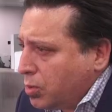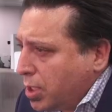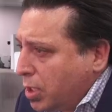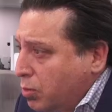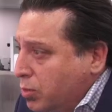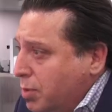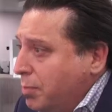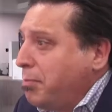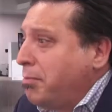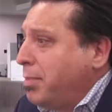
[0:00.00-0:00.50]
it
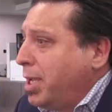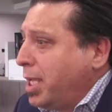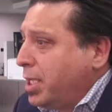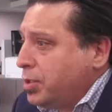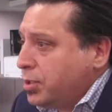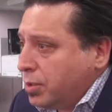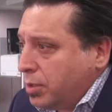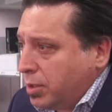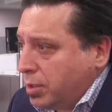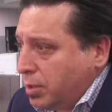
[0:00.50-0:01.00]
was a
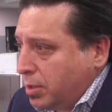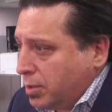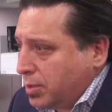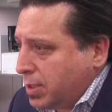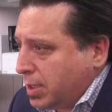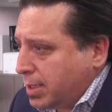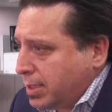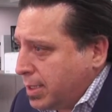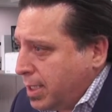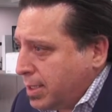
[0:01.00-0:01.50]
major
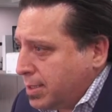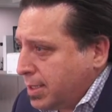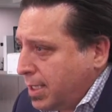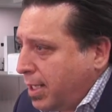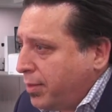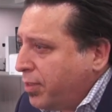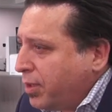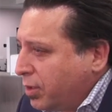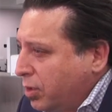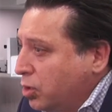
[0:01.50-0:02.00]
success, and
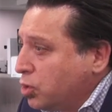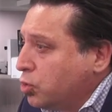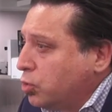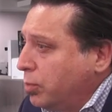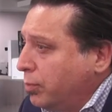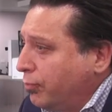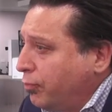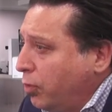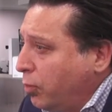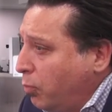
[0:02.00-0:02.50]
I think there's
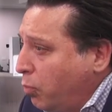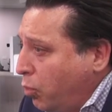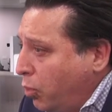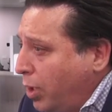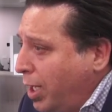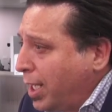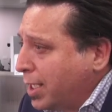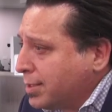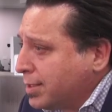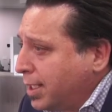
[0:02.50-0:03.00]
room for
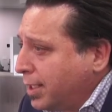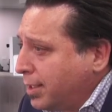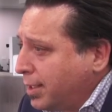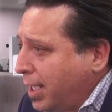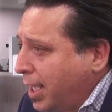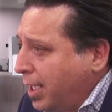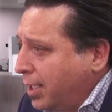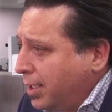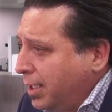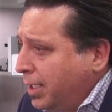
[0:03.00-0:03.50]
more acts like
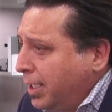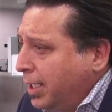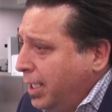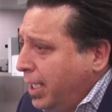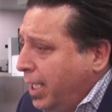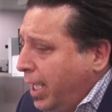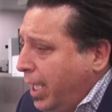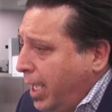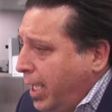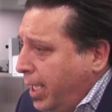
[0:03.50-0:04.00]
that.
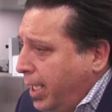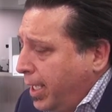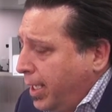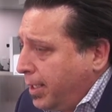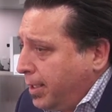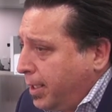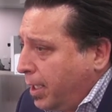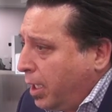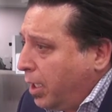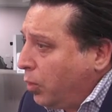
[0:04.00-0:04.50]
Yes.
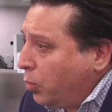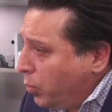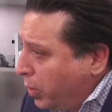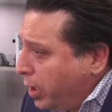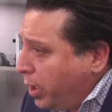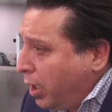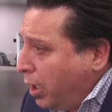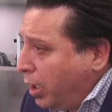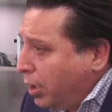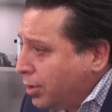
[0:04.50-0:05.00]
And uh,
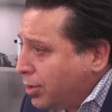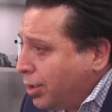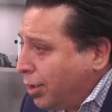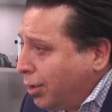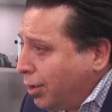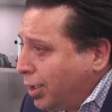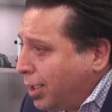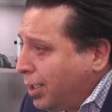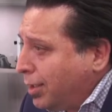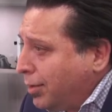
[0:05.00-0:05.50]
we are
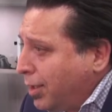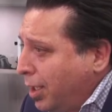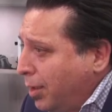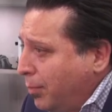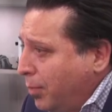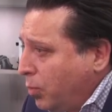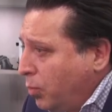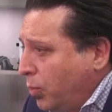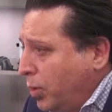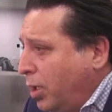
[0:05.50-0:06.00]
targeting
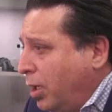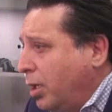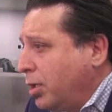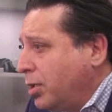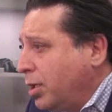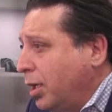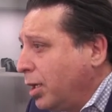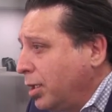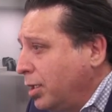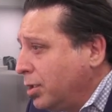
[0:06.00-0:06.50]
them, and we are
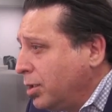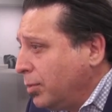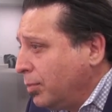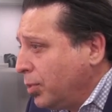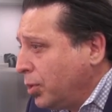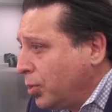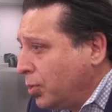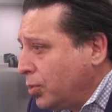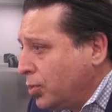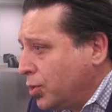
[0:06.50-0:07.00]
talking to
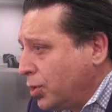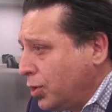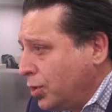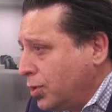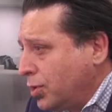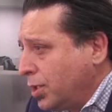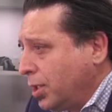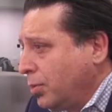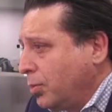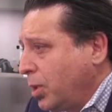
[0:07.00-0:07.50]

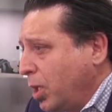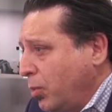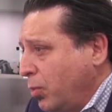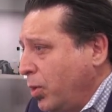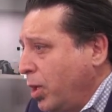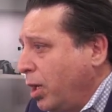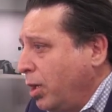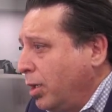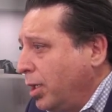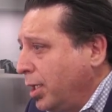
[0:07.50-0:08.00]
producers, and, and
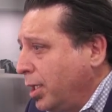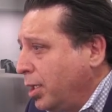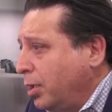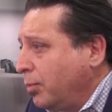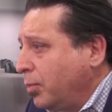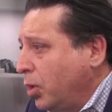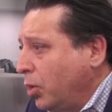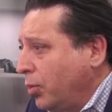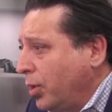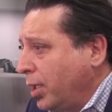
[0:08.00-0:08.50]
we are letting
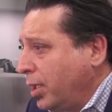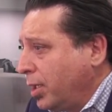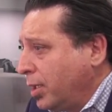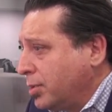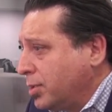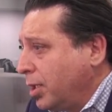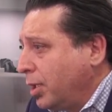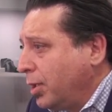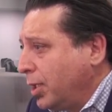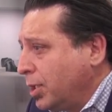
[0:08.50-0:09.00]
them know that
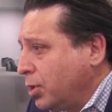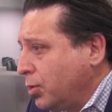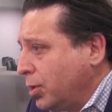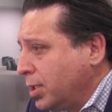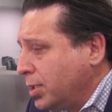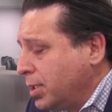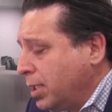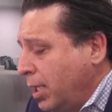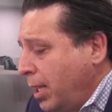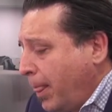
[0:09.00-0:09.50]
it's our
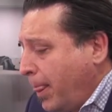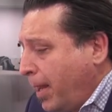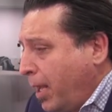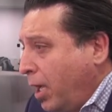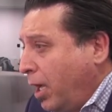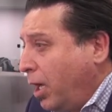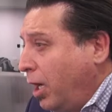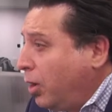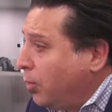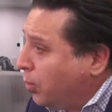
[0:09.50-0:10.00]
interest.
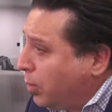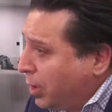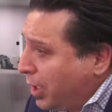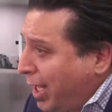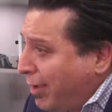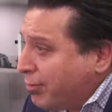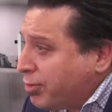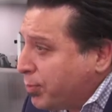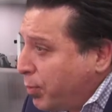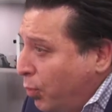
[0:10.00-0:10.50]
Uh, we're going to
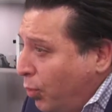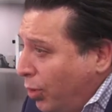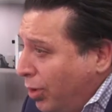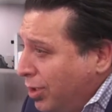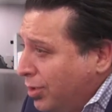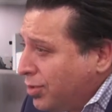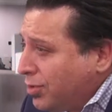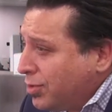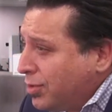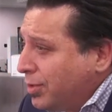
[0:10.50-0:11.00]
have
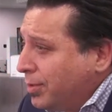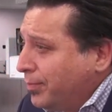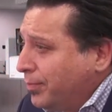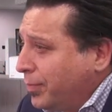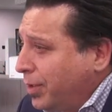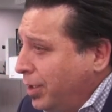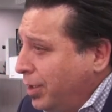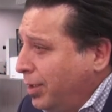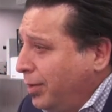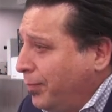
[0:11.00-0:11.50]
sports.
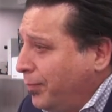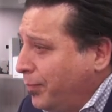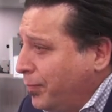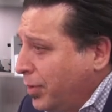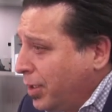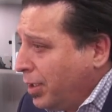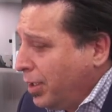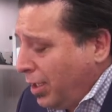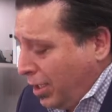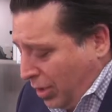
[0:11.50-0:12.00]
Mm-hmm. Um,
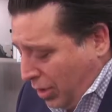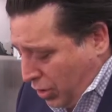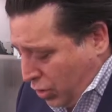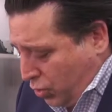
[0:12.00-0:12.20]
you've